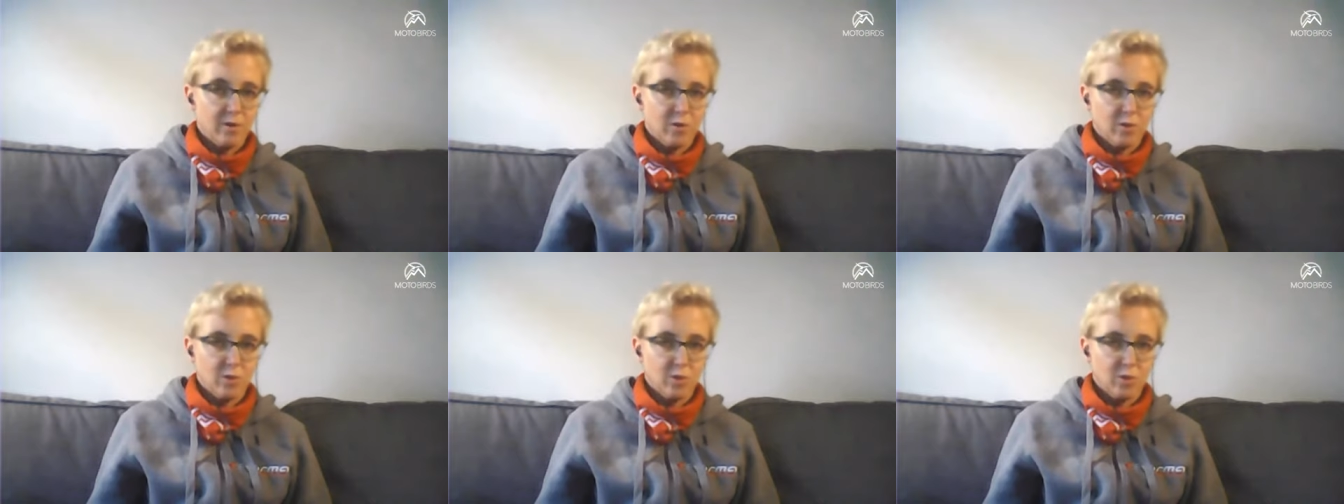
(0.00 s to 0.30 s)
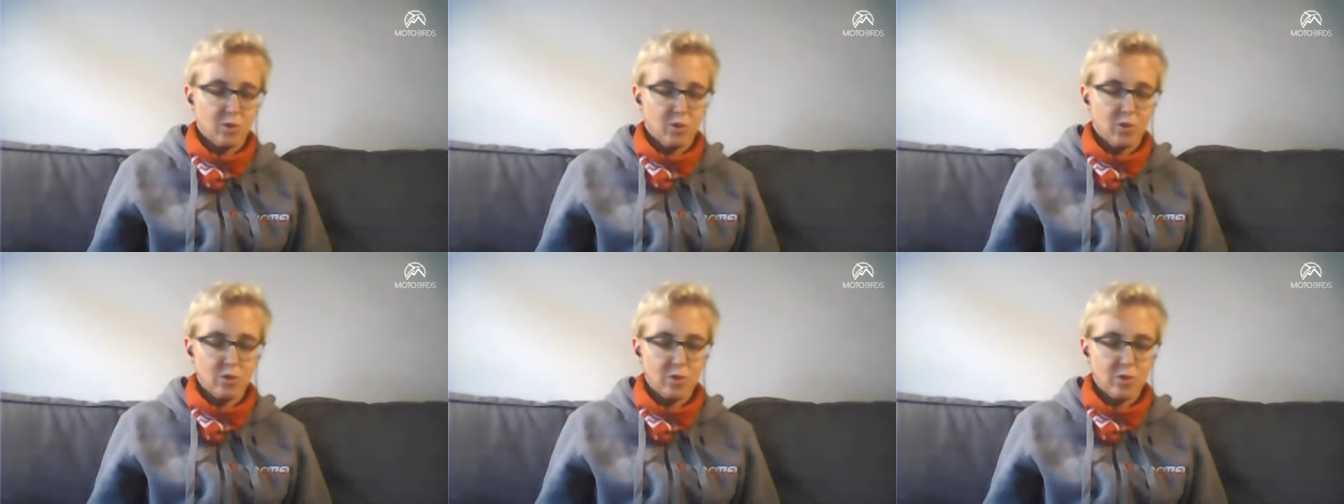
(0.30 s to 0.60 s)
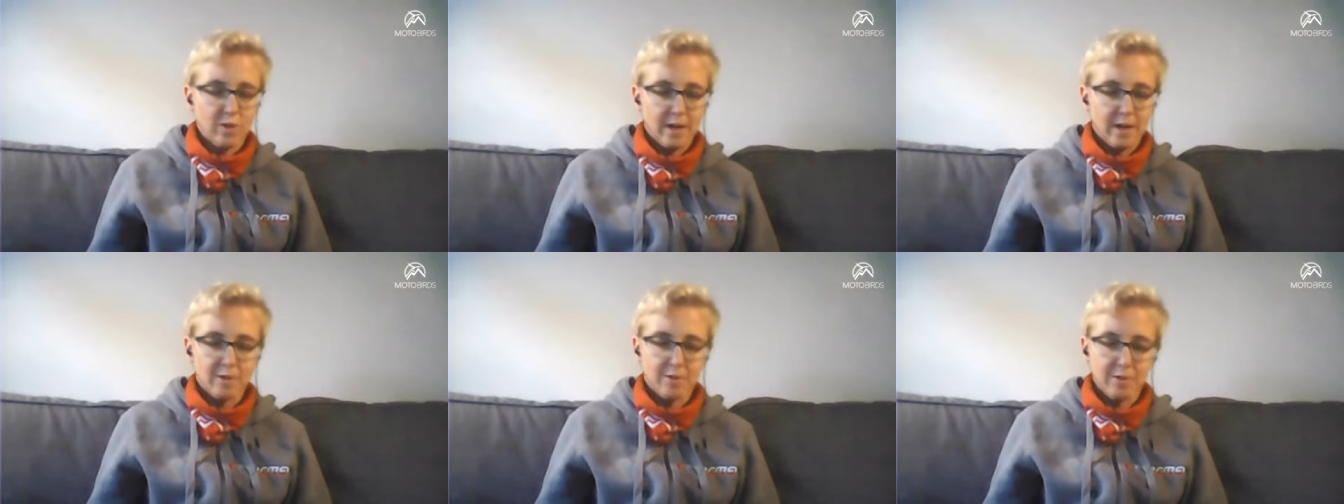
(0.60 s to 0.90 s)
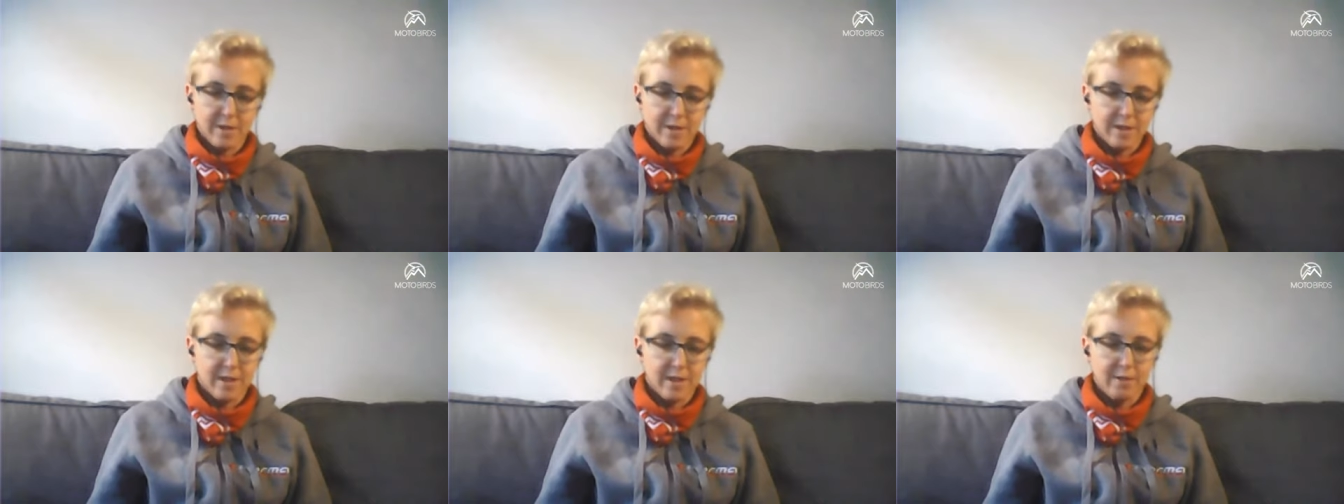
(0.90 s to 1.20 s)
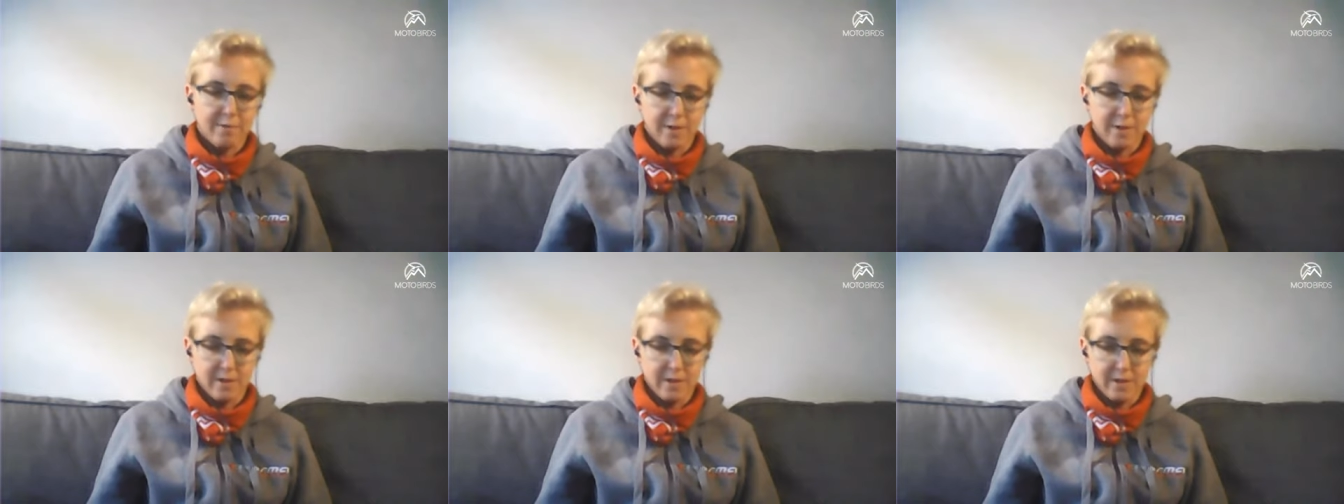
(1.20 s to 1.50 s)
to, to use our
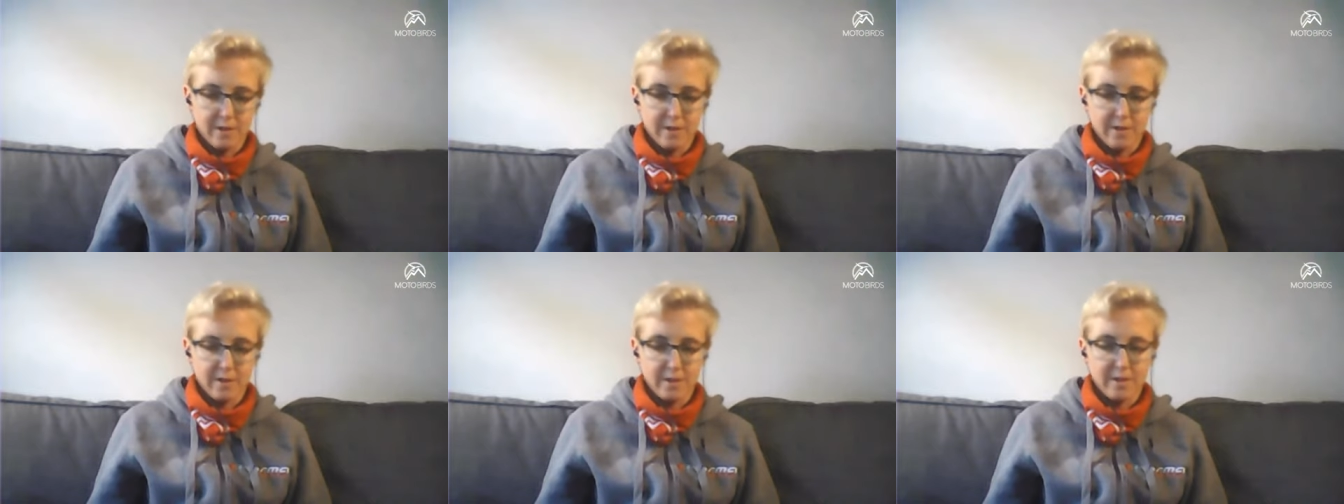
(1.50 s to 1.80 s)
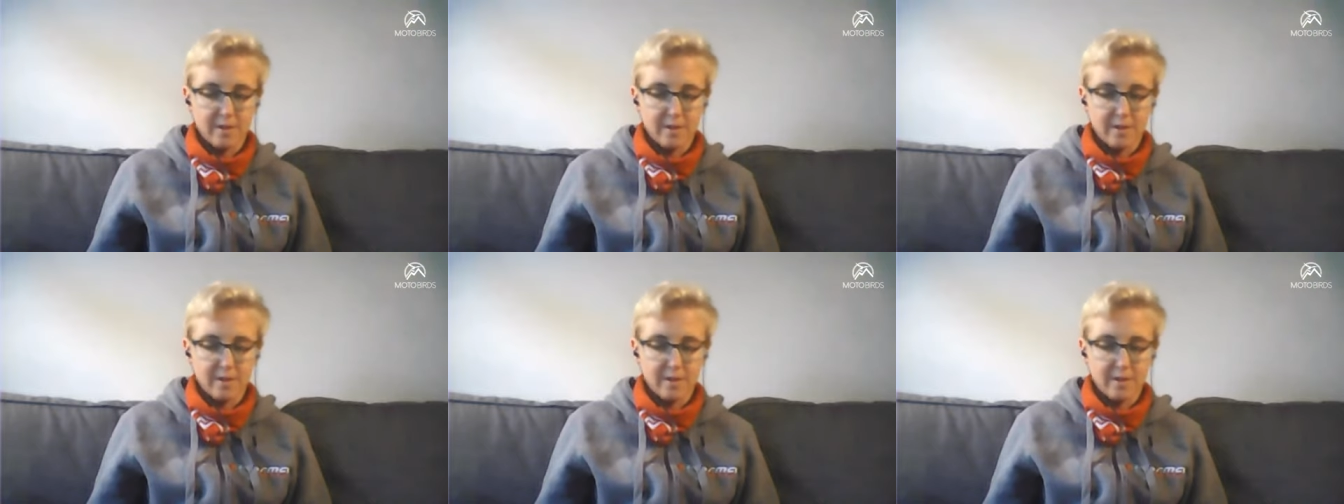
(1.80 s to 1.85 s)
services.